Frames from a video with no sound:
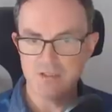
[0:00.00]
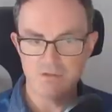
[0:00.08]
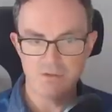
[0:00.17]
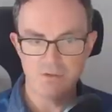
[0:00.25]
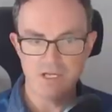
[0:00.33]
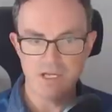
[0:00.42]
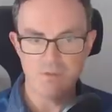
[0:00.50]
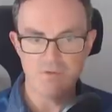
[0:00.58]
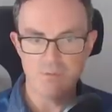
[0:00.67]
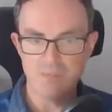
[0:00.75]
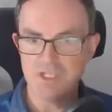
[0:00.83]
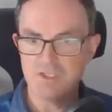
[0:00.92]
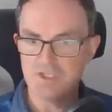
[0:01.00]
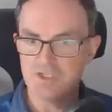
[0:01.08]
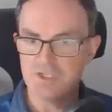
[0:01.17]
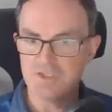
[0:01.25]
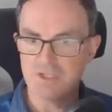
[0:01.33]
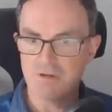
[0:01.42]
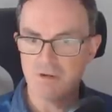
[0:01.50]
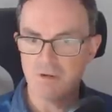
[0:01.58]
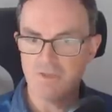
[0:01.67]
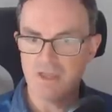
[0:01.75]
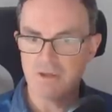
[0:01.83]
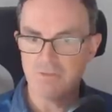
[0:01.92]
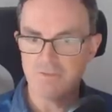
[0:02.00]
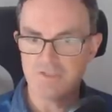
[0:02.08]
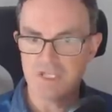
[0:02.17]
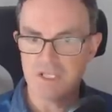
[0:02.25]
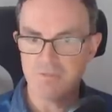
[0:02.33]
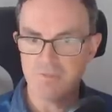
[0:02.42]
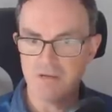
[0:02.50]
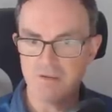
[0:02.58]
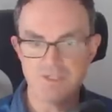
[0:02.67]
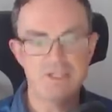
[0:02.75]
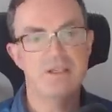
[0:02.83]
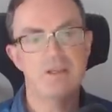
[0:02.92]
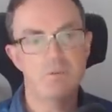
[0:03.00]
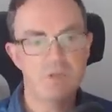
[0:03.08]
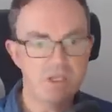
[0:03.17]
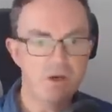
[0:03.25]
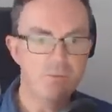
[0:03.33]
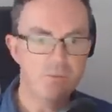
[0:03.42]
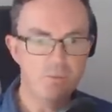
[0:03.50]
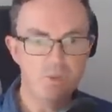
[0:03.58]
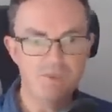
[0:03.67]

There are not however many digits there are there of the same parity, and we can't put